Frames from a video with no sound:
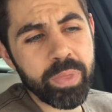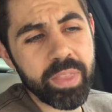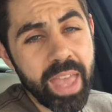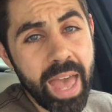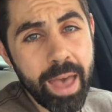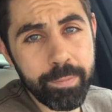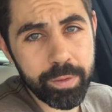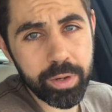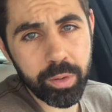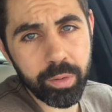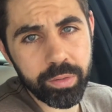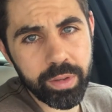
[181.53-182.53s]
the
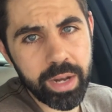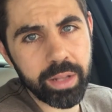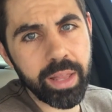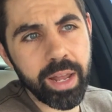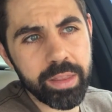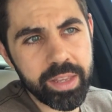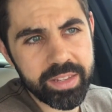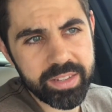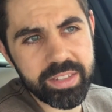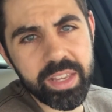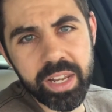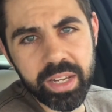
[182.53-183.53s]
Afinils and a lot of the
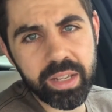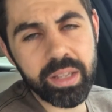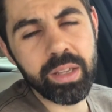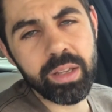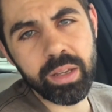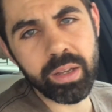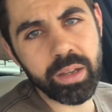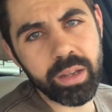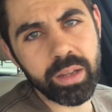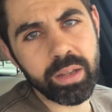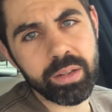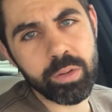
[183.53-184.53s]
acidic
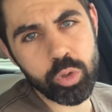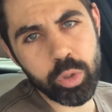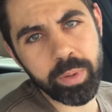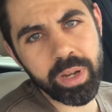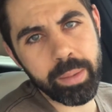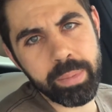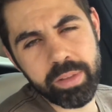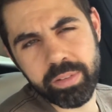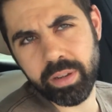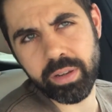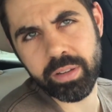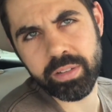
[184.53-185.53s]
nootropic compounds
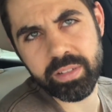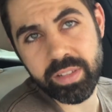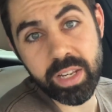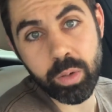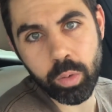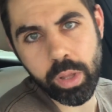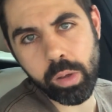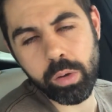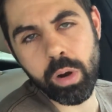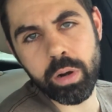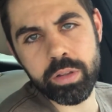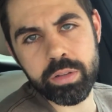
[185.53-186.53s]
like acetyl
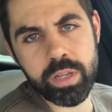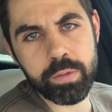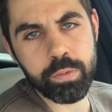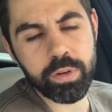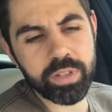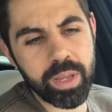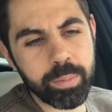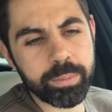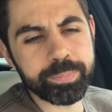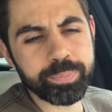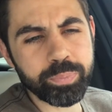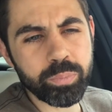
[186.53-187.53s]
L-carnitine, for example,
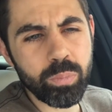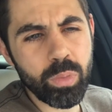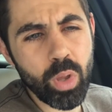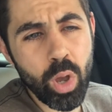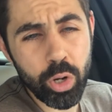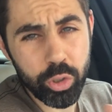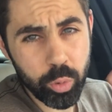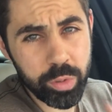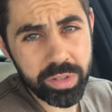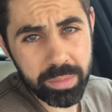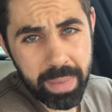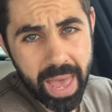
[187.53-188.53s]
are
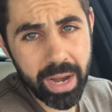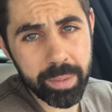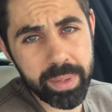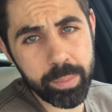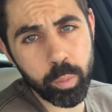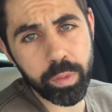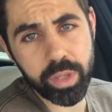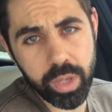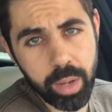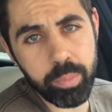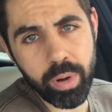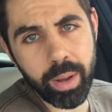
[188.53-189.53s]
notoriously bad on people with
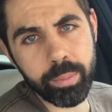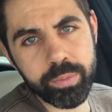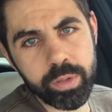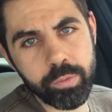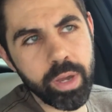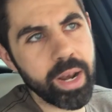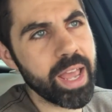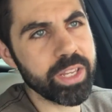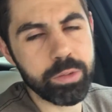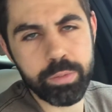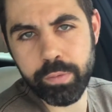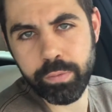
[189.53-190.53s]
gut problems. If you've got
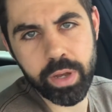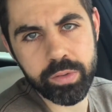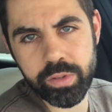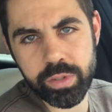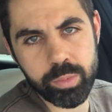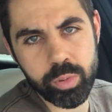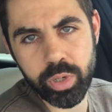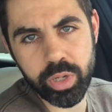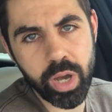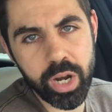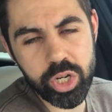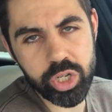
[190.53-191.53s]
acid reflux or some sort of
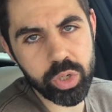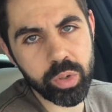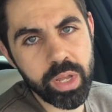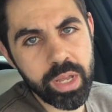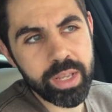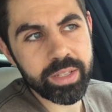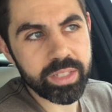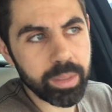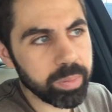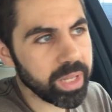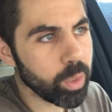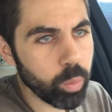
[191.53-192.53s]
gut issue,
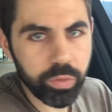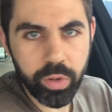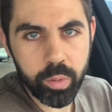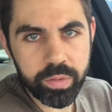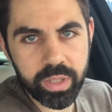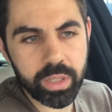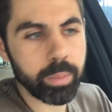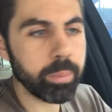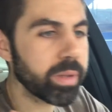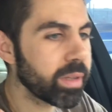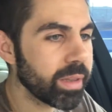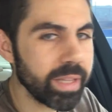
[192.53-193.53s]
sublingual dosing
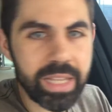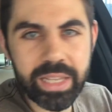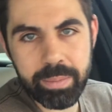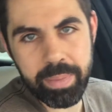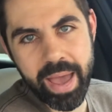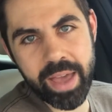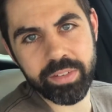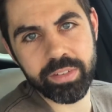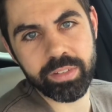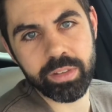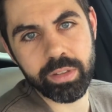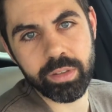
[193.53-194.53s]
completely
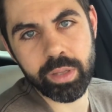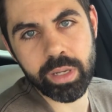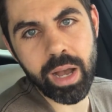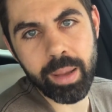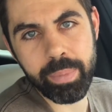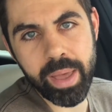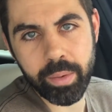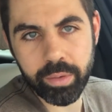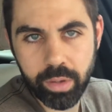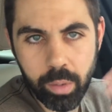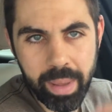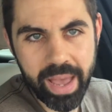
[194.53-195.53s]
passes the compound
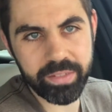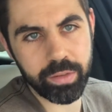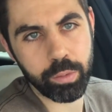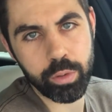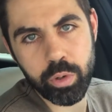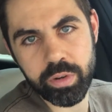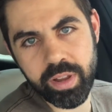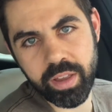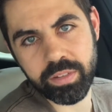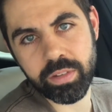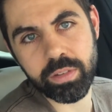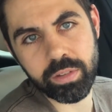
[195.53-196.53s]
and go passing through your
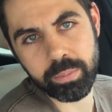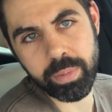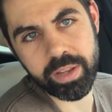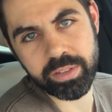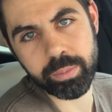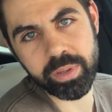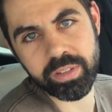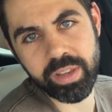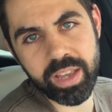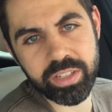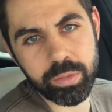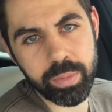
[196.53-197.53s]
intestines and possibly
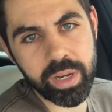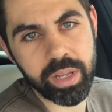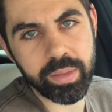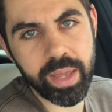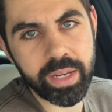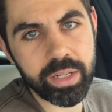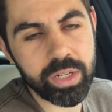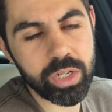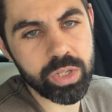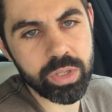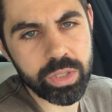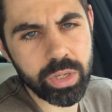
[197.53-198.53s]
exacerbating that
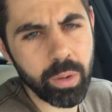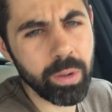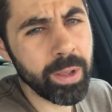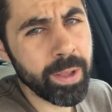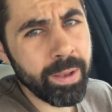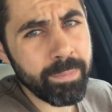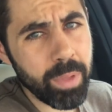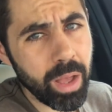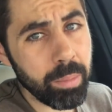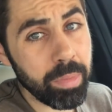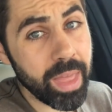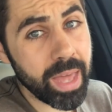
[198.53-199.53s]
condition. So
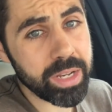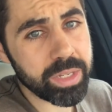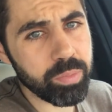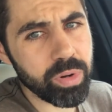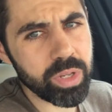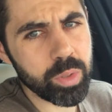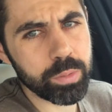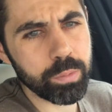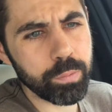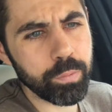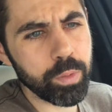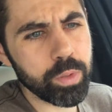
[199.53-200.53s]
that is pretty
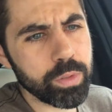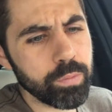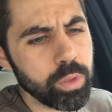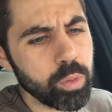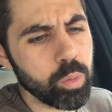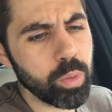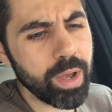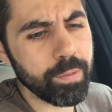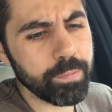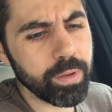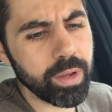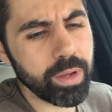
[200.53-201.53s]
useful for those of you who have